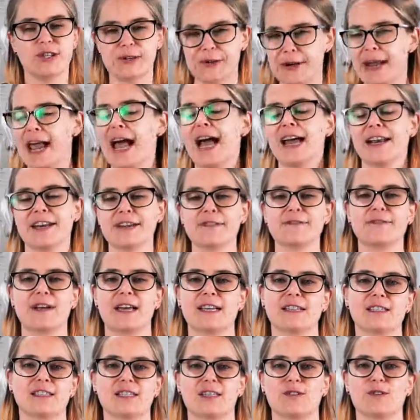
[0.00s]
you can
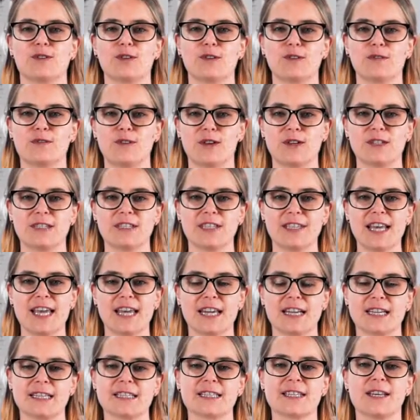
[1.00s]
invest in all of those
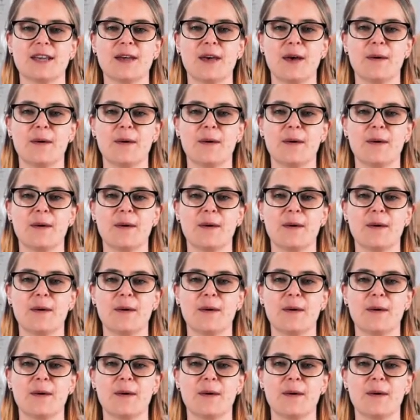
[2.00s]
things,